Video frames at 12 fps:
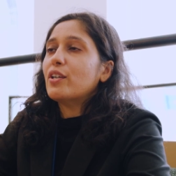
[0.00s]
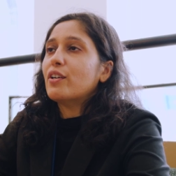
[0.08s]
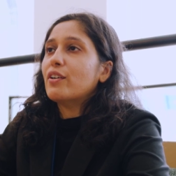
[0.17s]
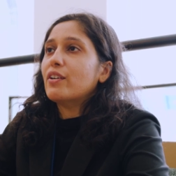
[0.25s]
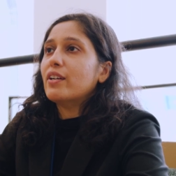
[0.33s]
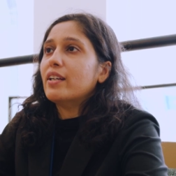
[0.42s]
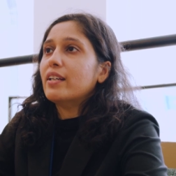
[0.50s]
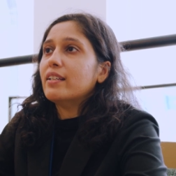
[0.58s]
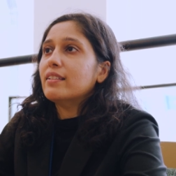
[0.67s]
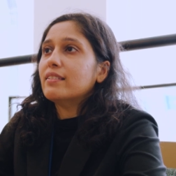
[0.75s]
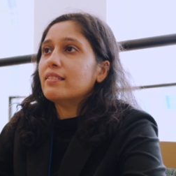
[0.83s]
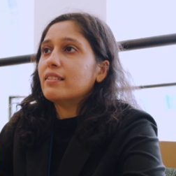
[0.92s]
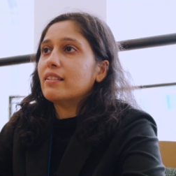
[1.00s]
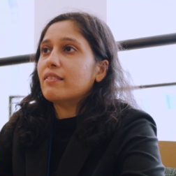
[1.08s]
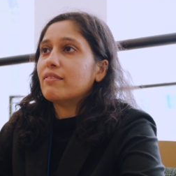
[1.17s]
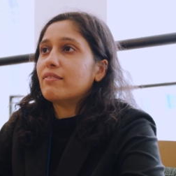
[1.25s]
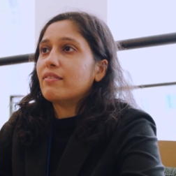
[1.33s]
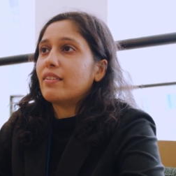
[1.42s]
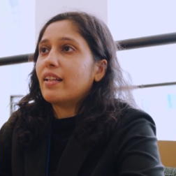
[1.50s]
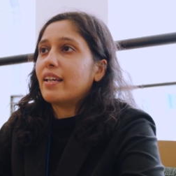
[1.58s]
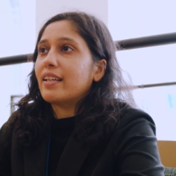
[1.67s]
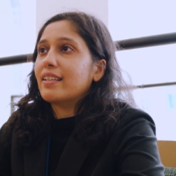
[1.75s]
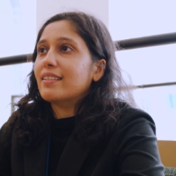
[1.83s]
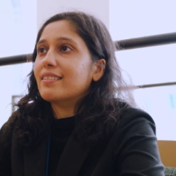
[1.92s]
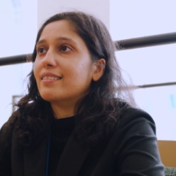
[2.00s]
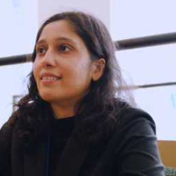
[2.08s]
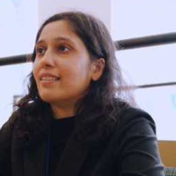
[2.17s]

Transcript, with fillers: which will allow us to handle the millions of